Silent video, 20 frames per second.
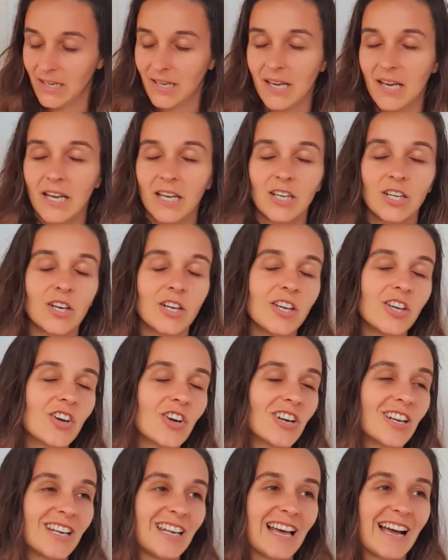You've got to
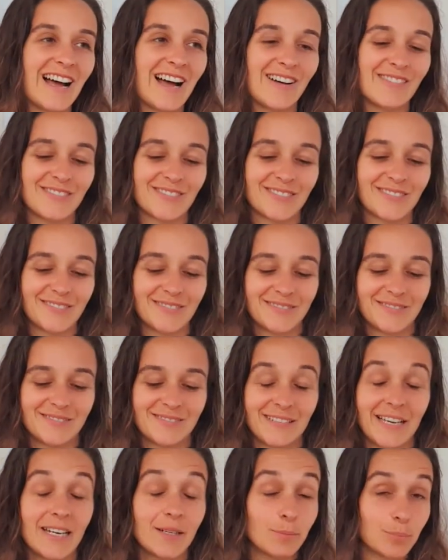laugh
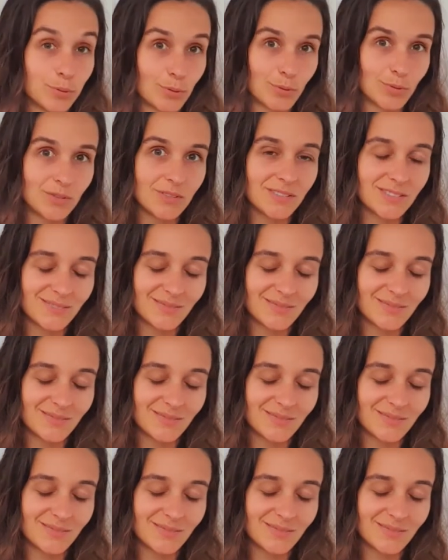and applaud